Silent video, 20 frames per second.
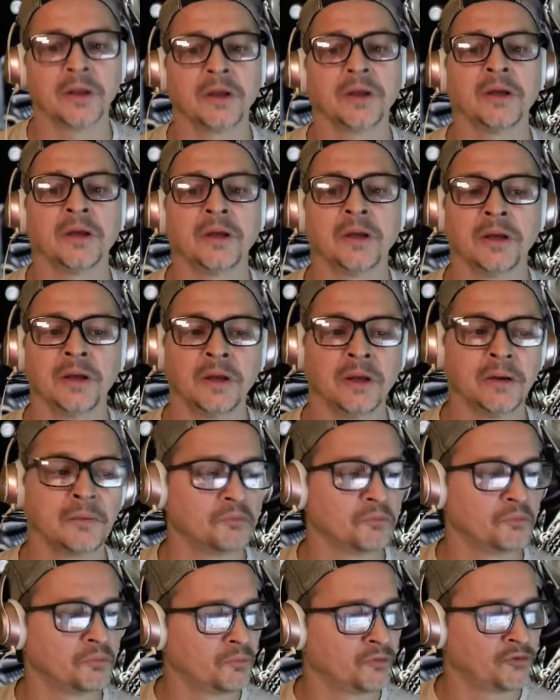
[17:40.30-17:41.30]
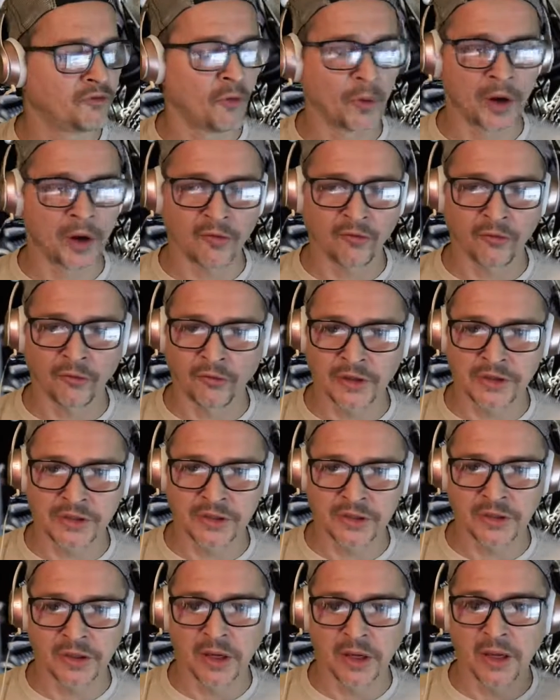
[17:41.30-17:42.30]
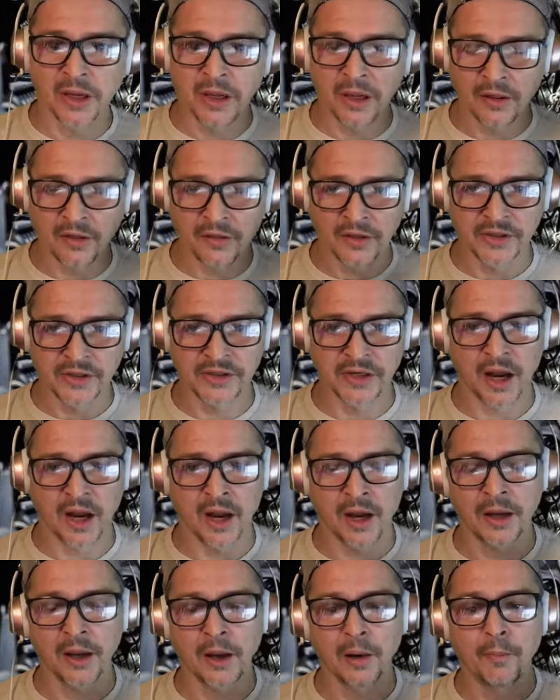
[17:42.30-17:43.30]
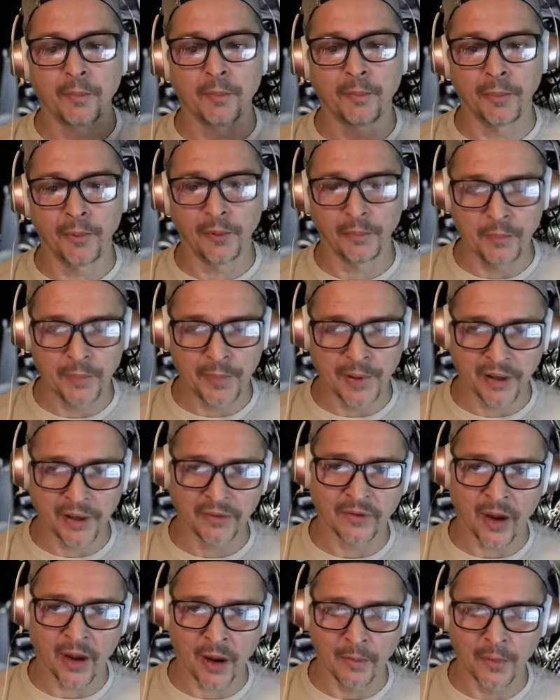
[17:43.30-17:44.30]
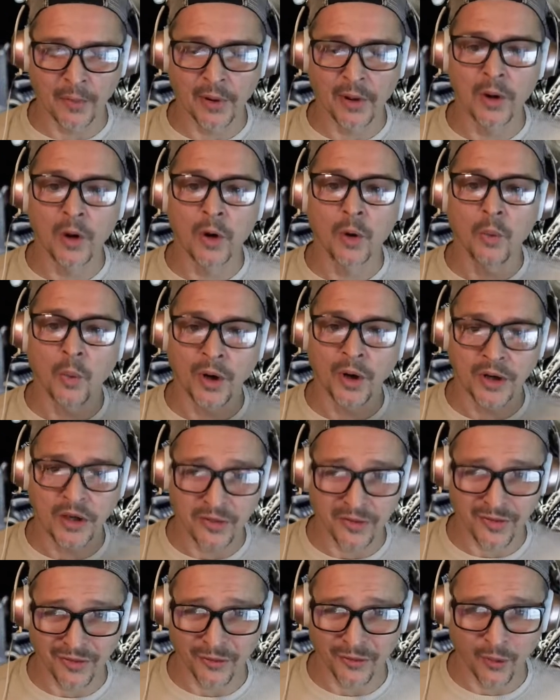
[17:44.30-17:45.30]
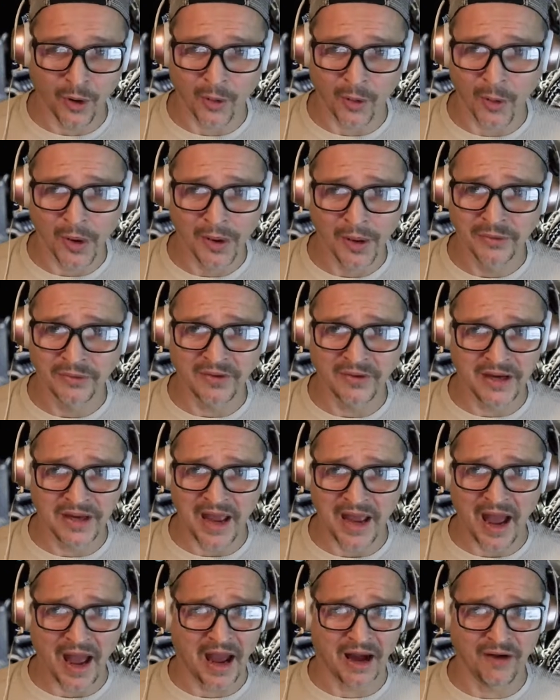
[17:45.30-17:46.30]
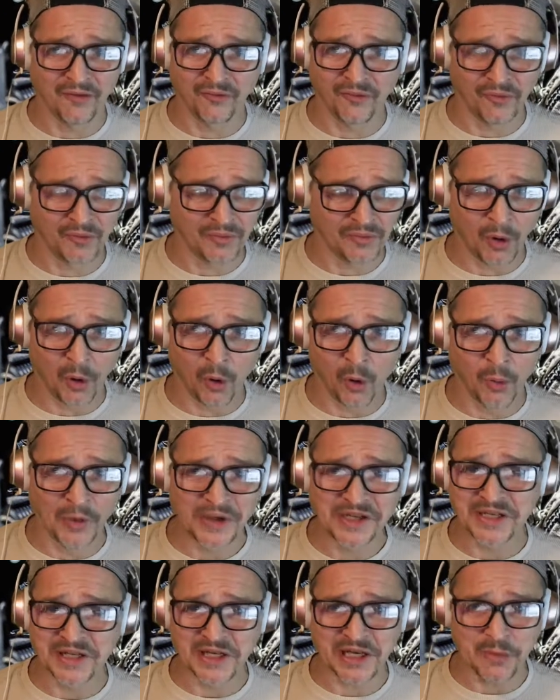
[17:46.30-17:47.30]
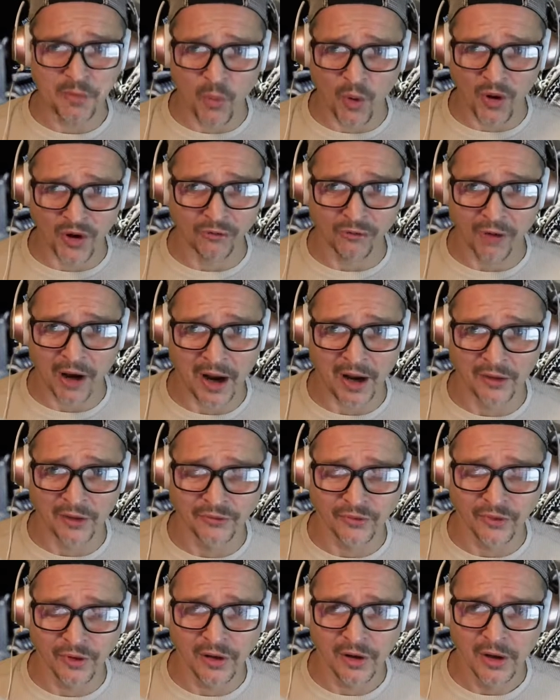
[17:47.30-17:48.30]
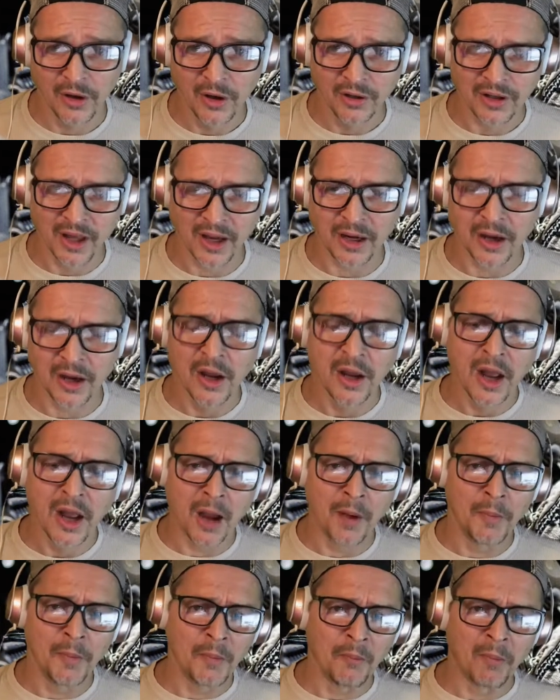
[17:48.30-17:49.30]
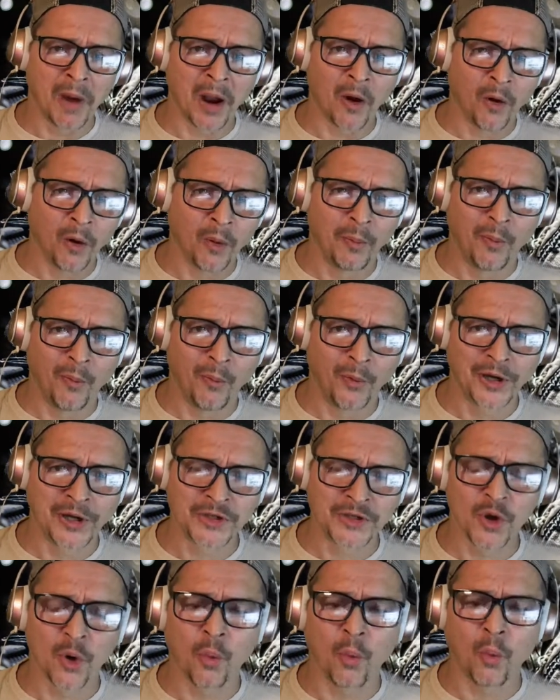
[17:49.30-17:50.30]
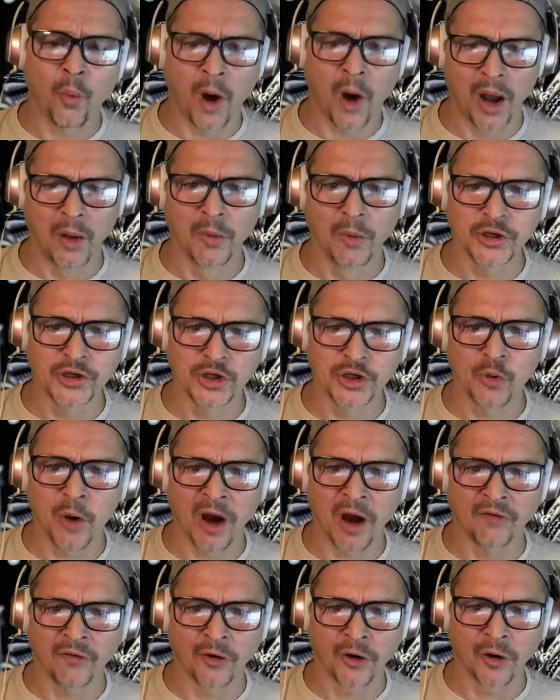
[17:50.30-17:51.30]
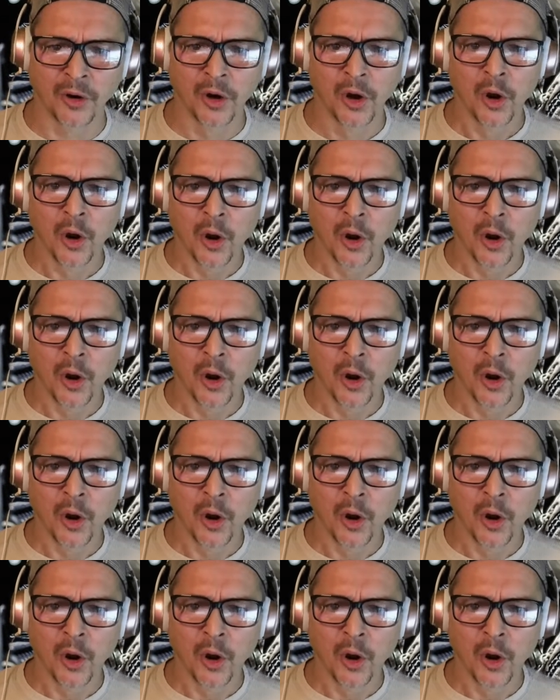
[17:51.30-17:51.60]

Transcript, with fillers: He, for whatever reason, this guy picked up what he thought. Did he have always keep one around? Like, and my whole point is, why would you ever